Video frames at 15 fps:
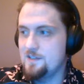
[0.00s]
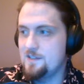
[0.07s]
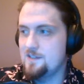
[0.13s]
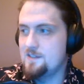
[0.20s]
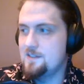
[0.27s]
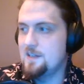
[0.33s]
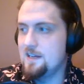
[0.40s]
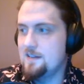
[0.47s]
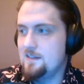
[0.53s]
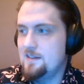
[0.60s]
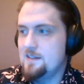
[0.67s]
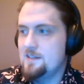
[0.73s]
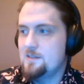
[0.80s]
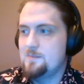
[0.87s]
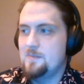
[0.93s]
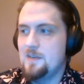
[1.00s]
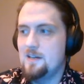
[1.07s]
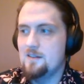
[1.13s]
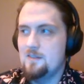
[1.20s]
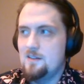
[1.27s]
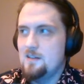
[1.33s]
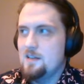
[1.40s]
says dialogue is
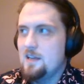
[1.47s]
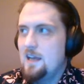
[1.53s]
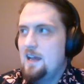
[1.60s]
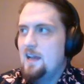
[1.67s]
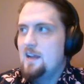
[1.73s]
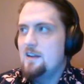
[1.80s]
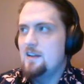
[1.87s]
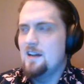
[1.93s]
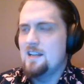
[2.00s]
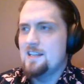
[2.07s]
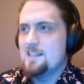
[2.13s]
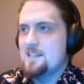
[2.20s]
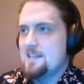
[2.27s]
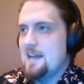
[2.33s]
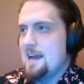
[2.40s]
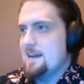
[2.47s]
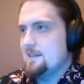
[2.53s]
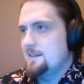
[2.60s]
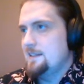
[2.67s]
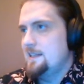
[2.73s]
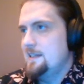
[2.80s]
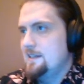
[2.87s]
monologue. Not
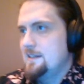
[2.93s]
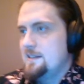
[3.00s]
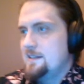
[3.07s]
exactly.